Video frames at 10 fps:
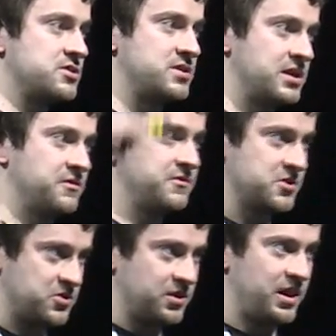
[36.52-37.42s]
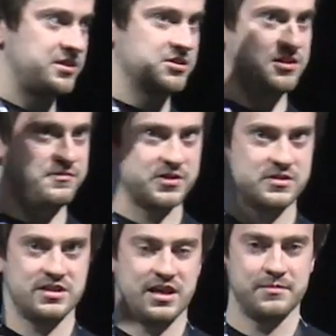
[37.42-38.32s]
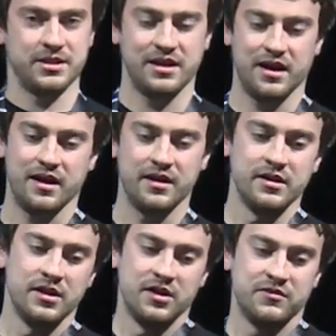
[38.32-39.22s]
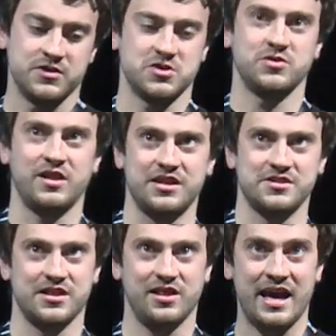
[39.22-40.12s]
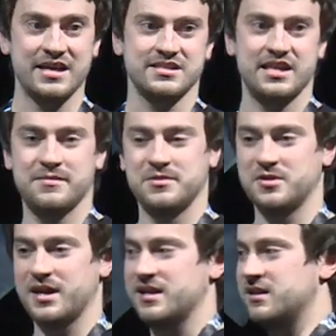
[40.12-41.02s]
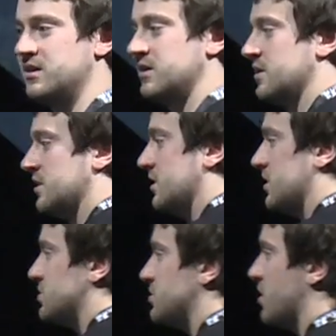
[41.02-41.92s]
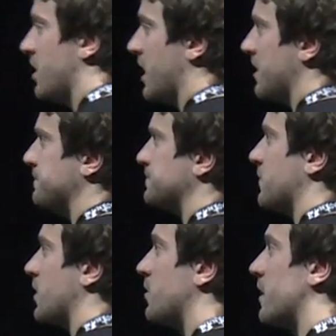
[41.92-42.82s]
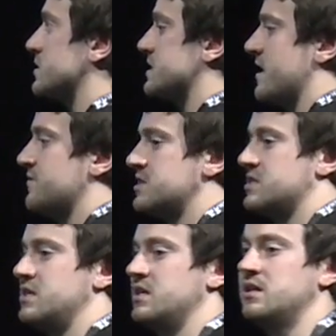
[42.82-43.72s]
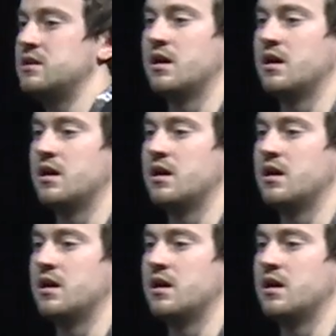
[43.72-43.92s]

You take the first three letters of the first name and the uh, first three letters of the last name, and you get GeoHot. And you know, when I was 17,